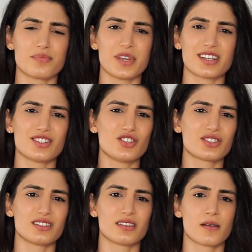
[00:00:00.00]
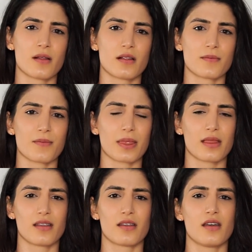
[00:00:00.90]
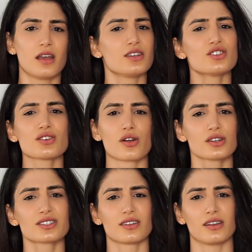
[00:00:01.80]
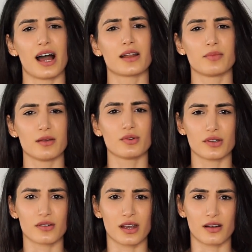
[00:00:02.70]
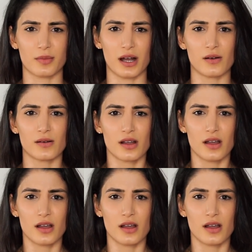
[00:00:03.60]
because it just hurts to lie to people you care about.